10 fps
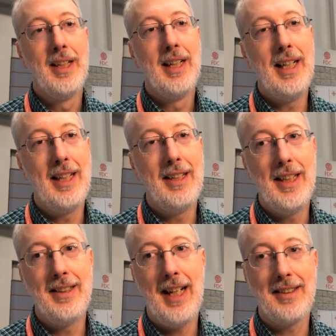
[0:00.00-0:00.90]

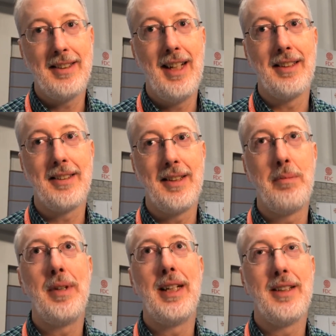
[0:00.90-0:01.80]
And that's not
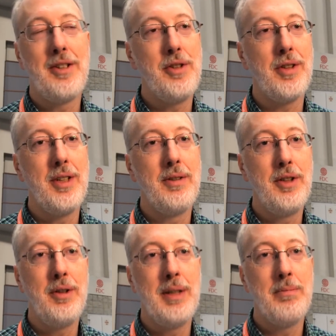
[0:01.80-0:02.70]
something that you can
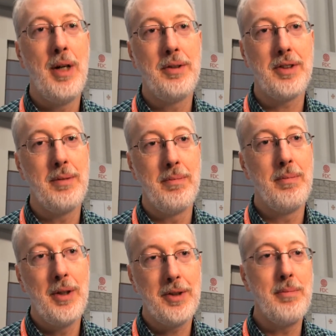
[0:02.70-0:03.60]
do in most
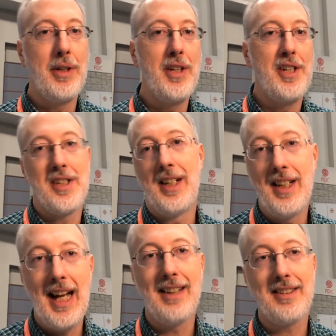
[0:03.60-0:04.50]
communities in
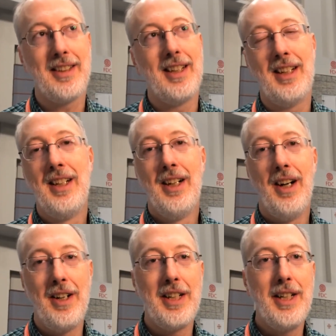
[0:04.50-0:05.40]
Alaska
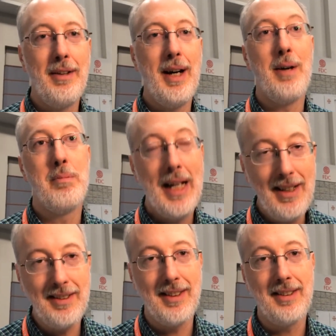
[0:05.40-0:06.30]
on a year-round
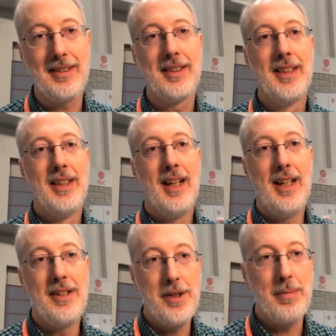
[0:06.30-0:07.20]
basis,
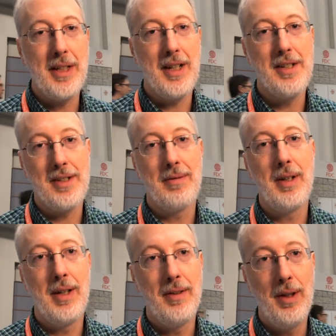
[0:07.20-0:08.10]
just because of
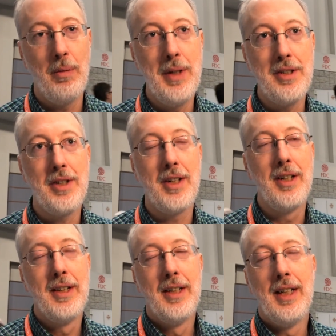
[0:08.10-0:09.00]
the winter.
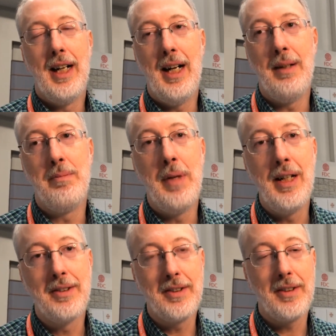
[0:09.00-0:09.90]

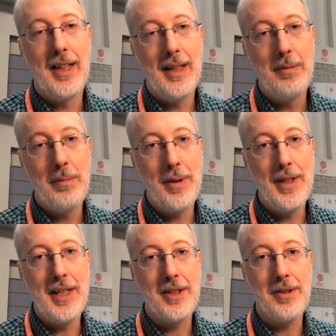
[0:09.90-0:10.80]
months are pretty
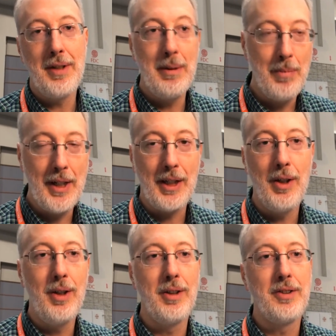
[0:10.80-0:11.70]
extreme, pretty
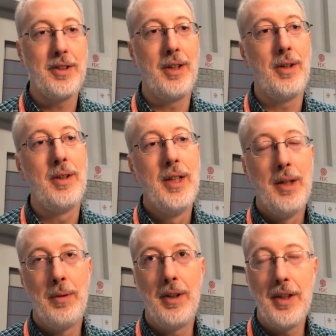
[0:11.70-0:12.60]
cold. So
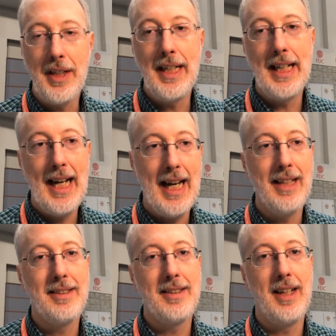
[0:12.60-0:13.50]
we're looking
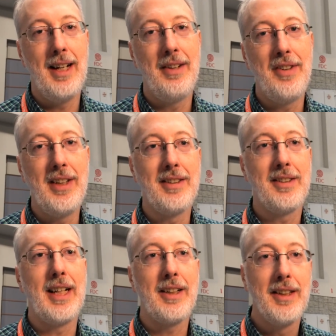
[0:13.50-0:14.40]
at things like